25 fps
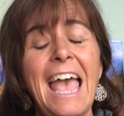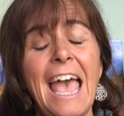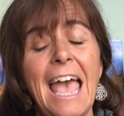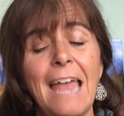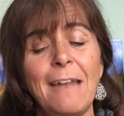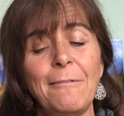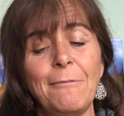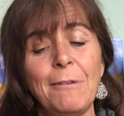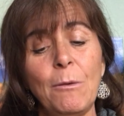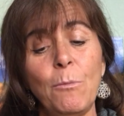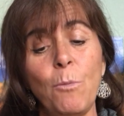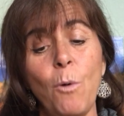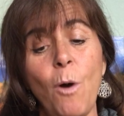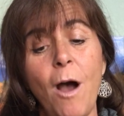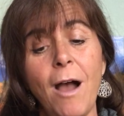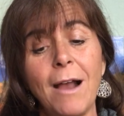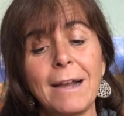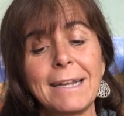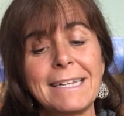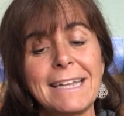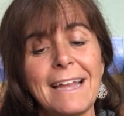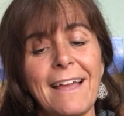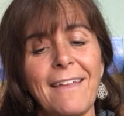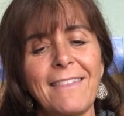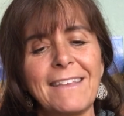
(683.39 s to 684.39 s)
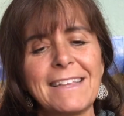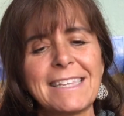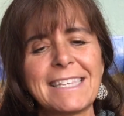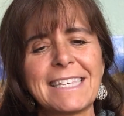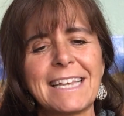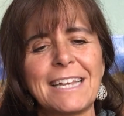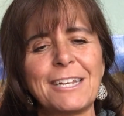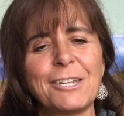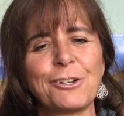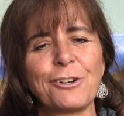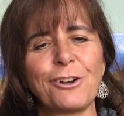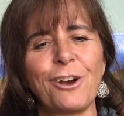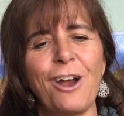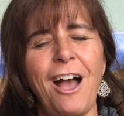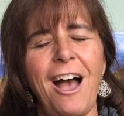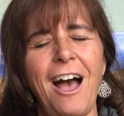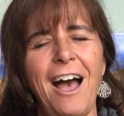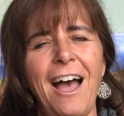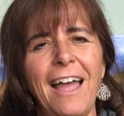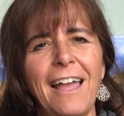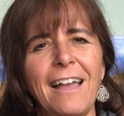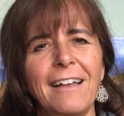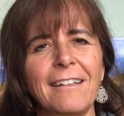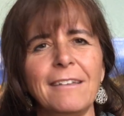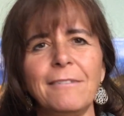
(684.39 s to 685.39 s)
And we walked down the center
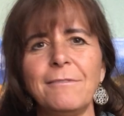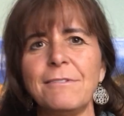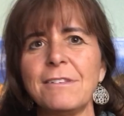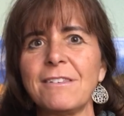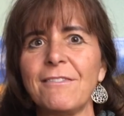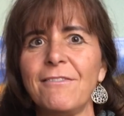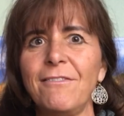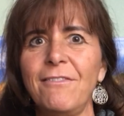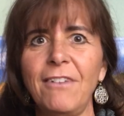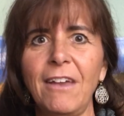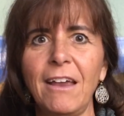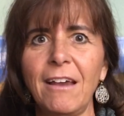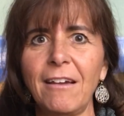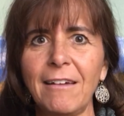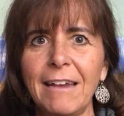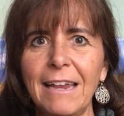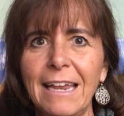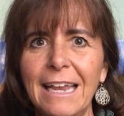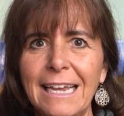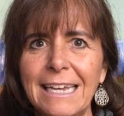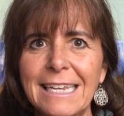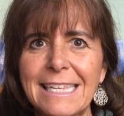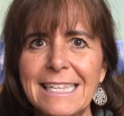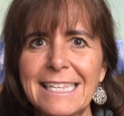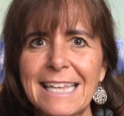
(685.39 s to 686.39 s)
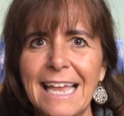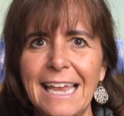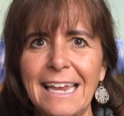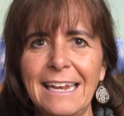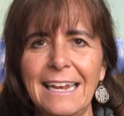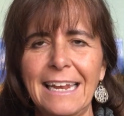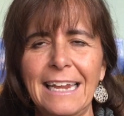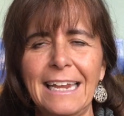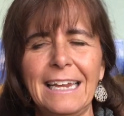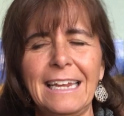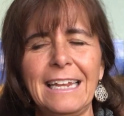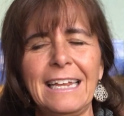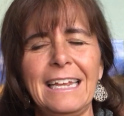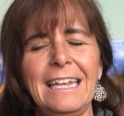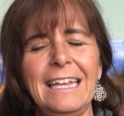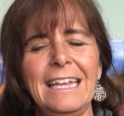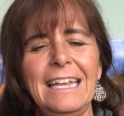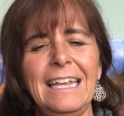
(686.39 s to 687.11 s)
aisle. It was very exciting.